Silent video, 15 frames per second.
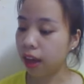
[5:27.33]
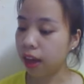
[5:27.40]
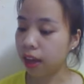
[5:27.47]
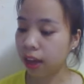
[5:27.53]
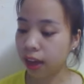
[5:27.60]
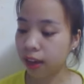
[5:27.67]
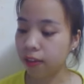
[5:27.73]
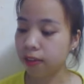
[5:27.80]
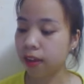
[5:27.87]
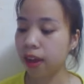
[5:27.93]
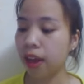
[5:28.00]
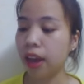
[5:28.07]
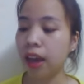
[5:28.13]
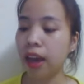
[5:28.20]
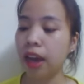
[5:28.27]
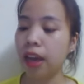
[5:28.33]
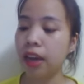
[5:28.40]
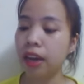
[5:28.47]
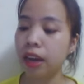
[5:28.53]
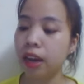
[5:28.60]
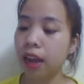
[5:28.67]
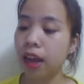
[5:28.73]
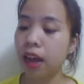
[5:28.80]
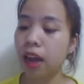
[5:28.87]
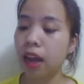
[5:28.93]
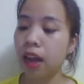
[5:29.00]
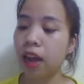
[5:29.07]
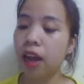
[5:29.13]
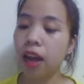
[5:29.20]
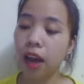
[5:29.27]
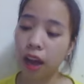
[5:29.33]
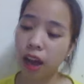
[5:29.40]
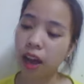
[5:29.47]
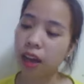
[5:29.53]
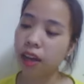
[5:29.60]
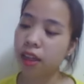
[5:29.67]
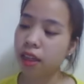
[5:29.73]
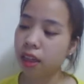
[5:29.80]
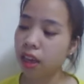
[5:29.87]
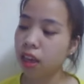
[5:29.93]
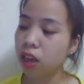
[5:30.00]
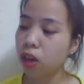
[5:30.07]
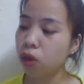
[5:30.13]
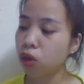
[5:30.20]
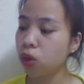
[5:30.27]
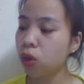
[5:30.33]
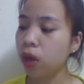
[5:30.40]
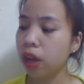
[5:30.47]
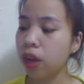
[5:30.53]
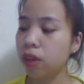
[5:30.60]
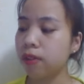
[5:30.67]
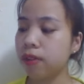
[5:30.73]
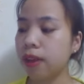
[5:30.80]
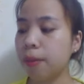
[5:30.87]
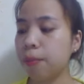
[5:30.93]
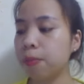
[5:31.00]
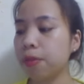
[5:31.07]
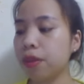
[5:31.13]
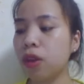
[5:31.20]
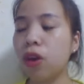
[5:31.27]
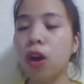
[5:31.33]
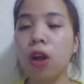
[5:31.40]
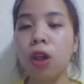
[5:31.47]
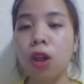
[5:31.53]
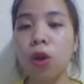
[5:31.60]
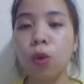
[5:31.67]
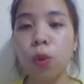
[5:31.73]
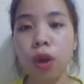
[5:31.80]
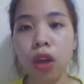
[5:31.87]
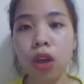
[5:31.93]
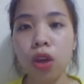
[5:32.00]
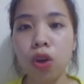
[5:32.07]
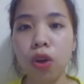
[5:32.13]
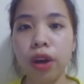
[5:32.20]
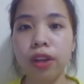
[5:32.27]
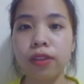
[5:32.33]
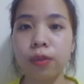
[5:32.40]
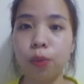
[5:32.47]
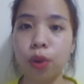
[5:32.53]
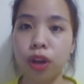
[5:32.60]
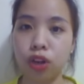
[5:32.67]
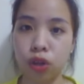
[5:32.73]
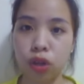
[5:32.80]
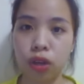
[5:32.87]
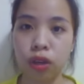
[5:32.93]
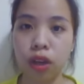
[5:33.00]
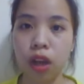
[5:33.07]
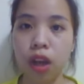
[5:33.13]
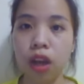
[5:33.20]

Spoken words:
Yes, and I think you should use some colloquial expression